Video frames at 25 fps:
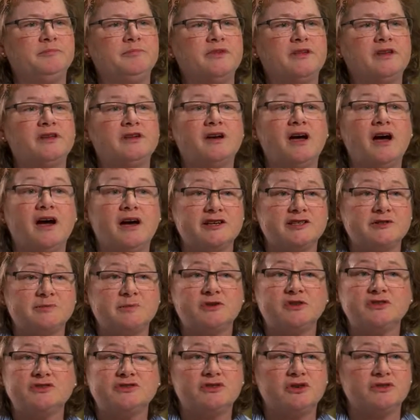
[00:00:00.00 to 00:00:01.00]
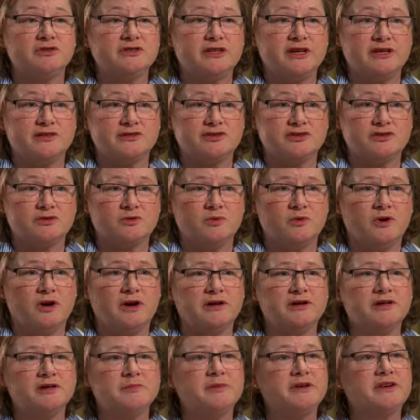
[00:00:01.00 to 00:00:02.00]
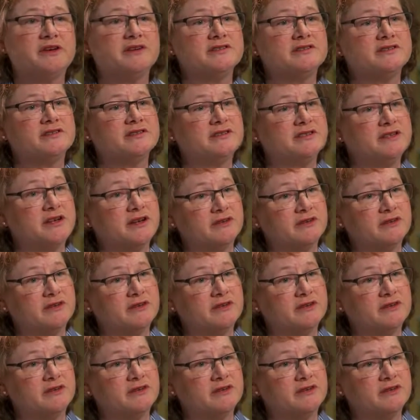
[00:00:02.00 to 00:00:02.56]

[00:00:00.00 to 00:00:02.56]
The hospitals don't test their water because the